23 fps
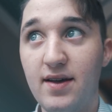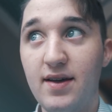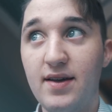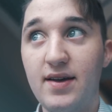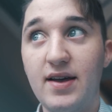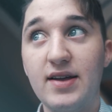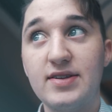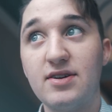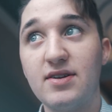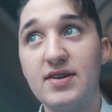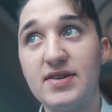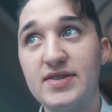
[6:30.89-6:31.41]

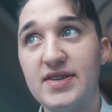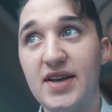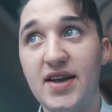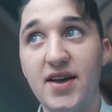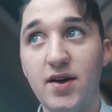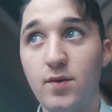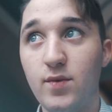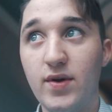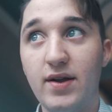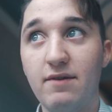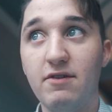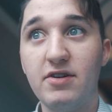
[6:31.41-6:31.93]
it's going to
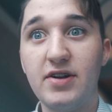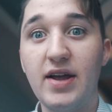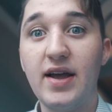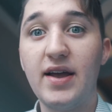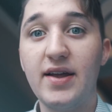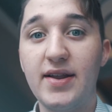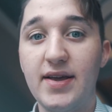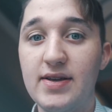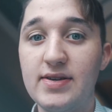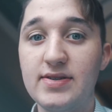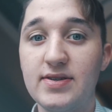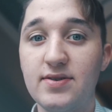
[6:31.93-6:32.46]
say whatever day it
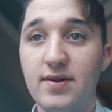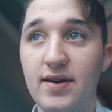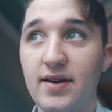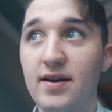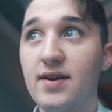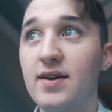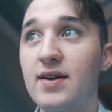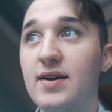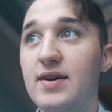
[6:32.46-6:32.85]
is, right?